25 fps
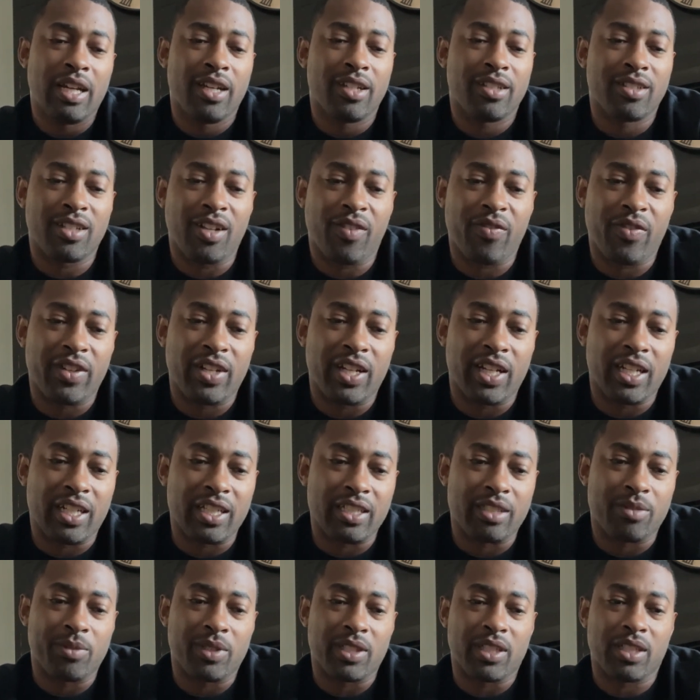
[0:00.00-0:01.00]
something that
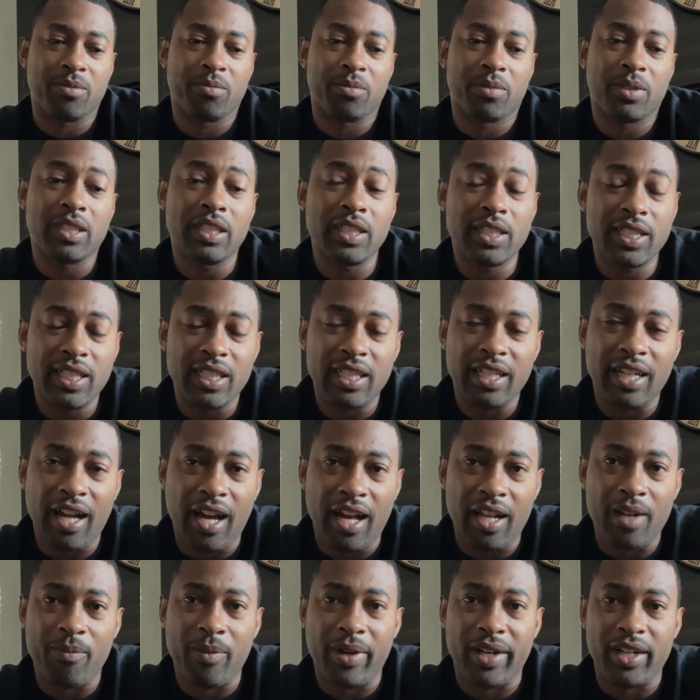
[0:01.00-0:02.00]
gets me completely
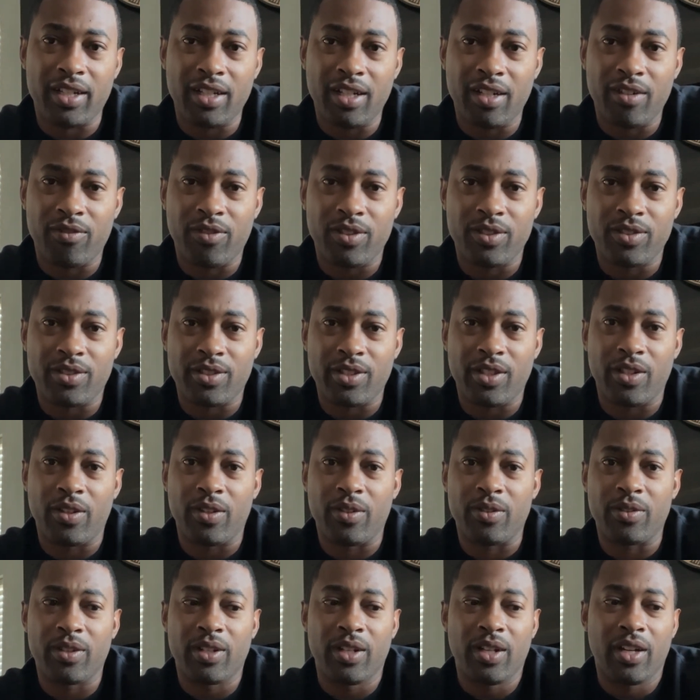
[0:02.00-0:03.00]
out of my comfort
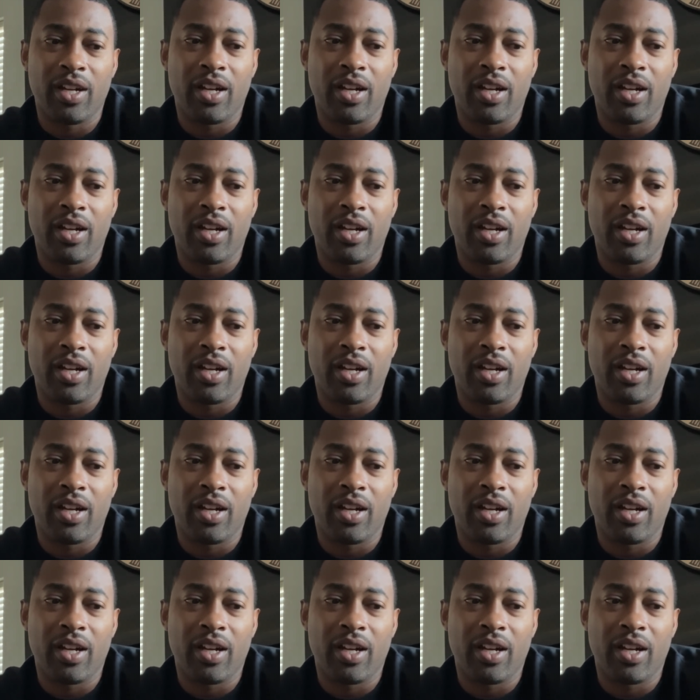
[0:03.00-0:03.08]
zone.